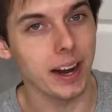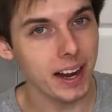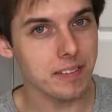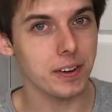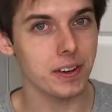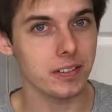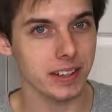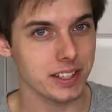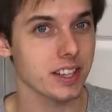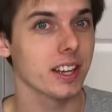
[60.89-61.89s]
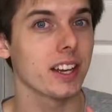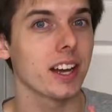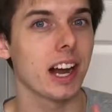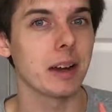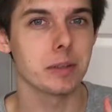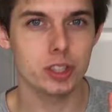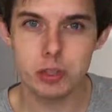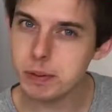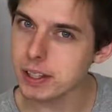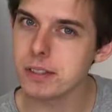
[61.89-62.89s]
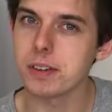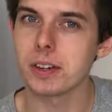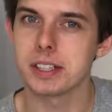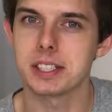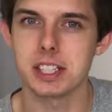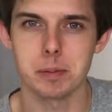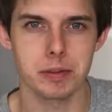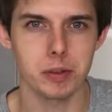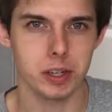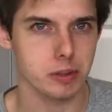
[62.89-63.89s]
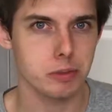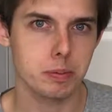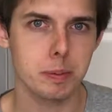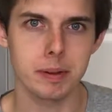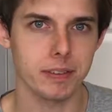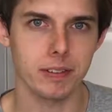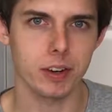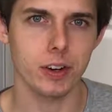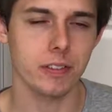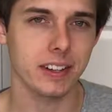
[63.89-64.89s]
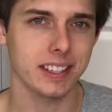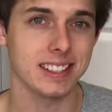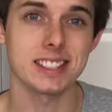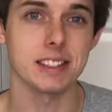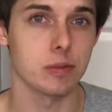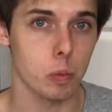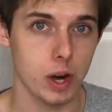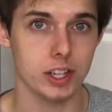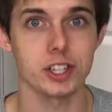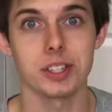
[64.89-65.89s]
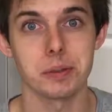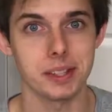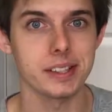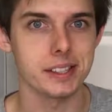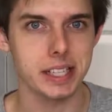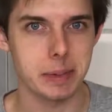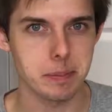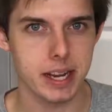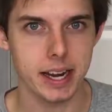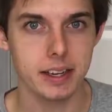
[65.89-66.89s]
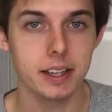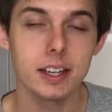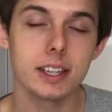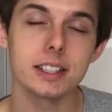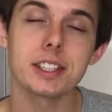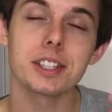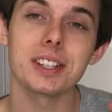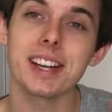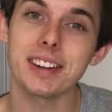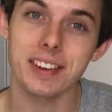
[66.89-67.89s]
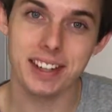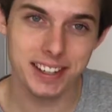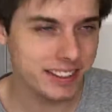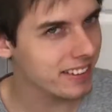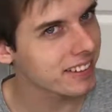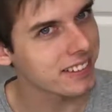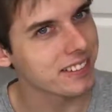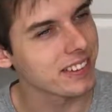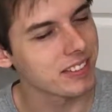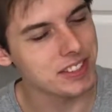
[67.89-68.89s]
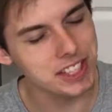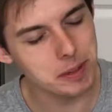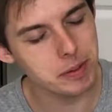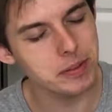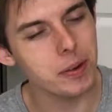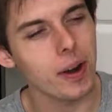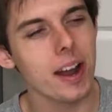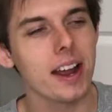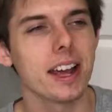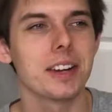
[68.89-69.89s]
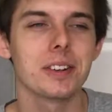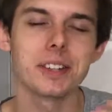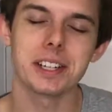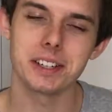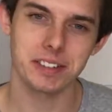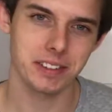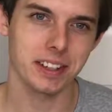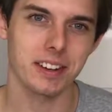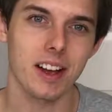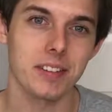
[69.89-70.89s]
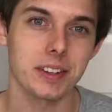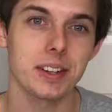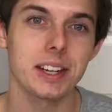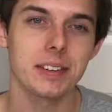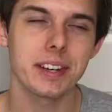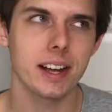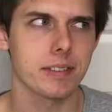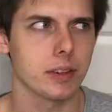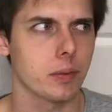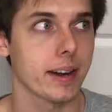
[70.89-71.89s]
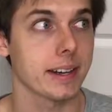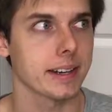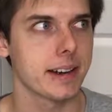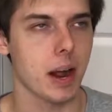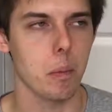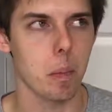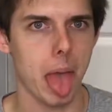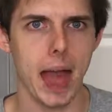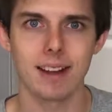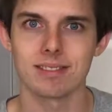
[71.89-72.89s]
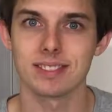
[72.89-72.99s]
have heard of it, I'm assuming that you've already seen it before, because most people have never heard of it unless they've watched it within the same day. Unless you're like right here and you've never seen it before, and you're only hearing of it right now. There.